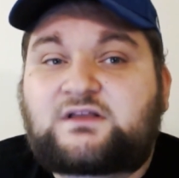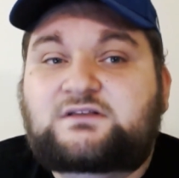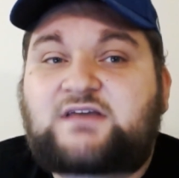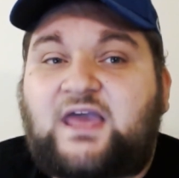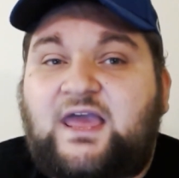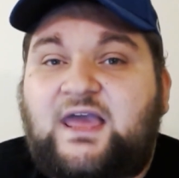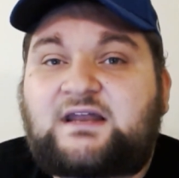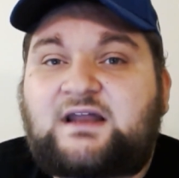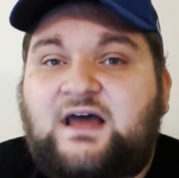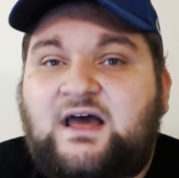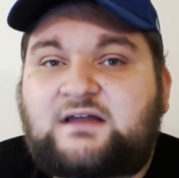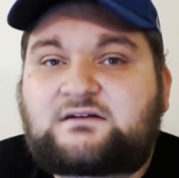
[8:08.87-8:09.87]

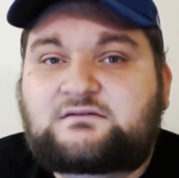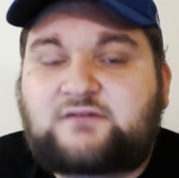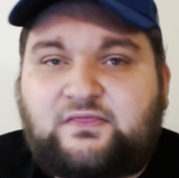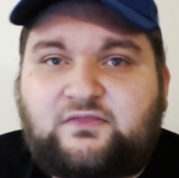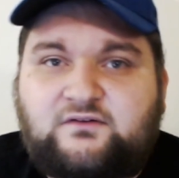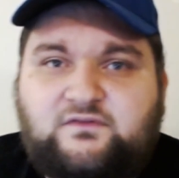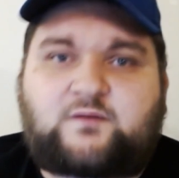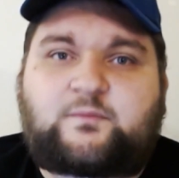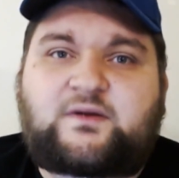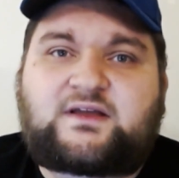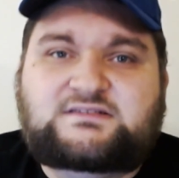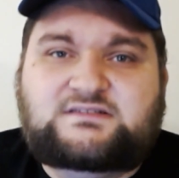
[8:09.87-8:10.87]
cannot, their
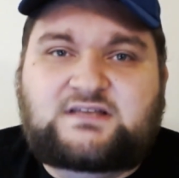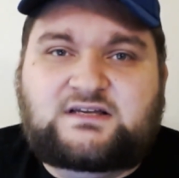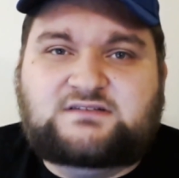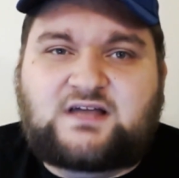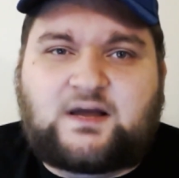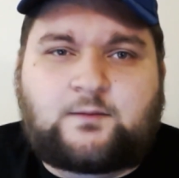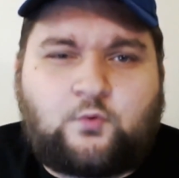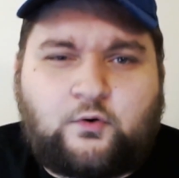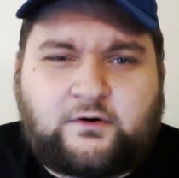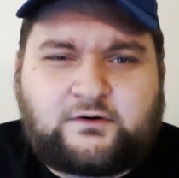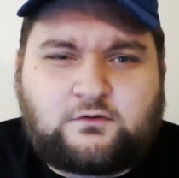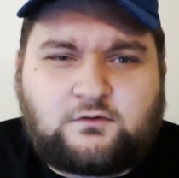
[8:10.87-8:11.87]
biggest thing is a
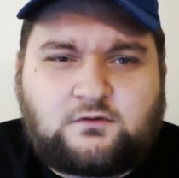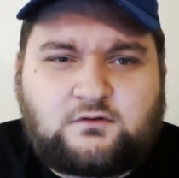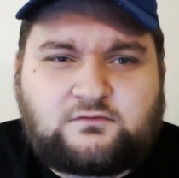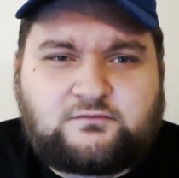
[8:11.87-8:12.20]
Mourngul,